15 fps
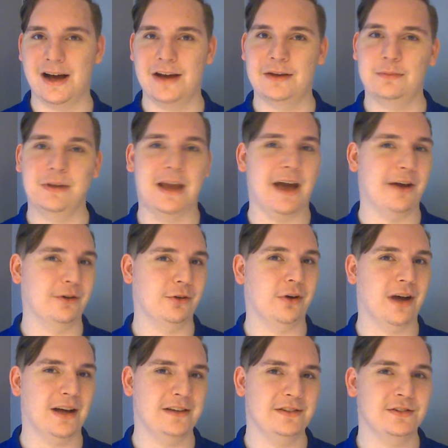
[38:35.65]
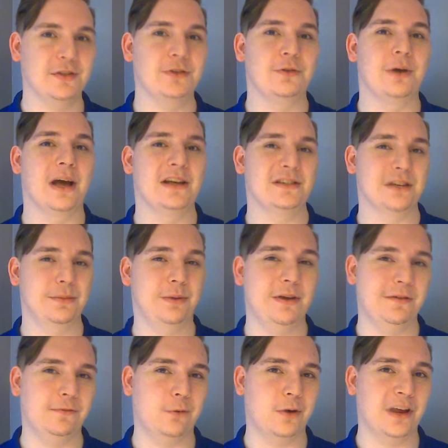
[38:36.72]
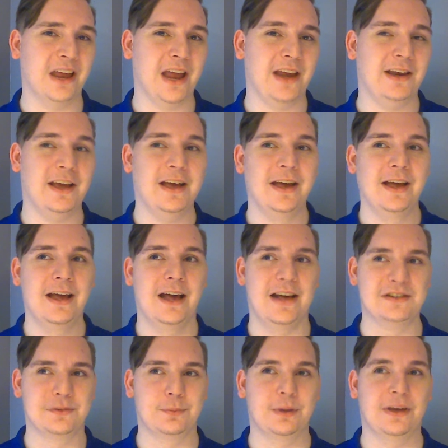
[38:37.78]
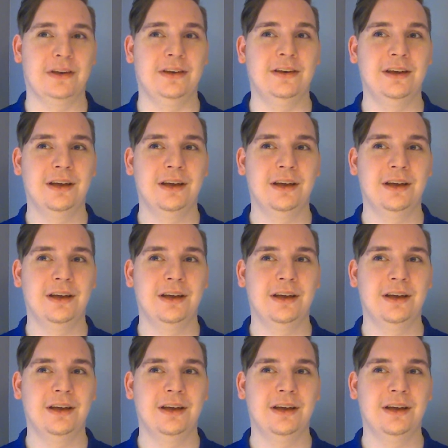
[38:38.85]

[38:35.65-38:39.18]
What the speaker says: item categorized to SCP-48 has been